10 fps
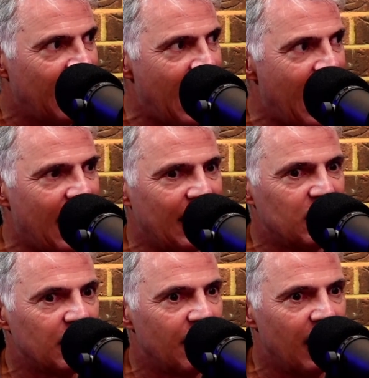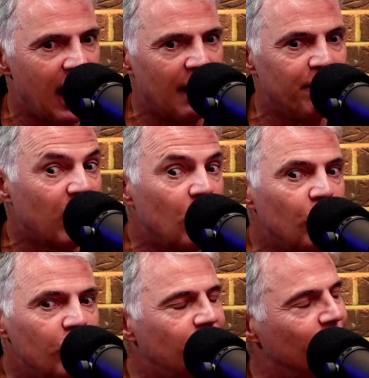And
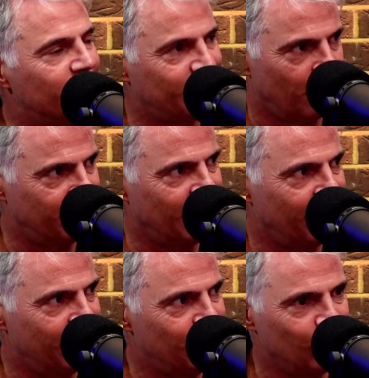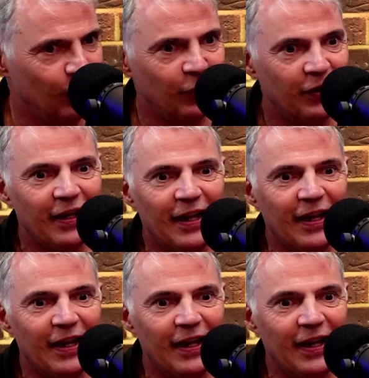because you're so self-assured,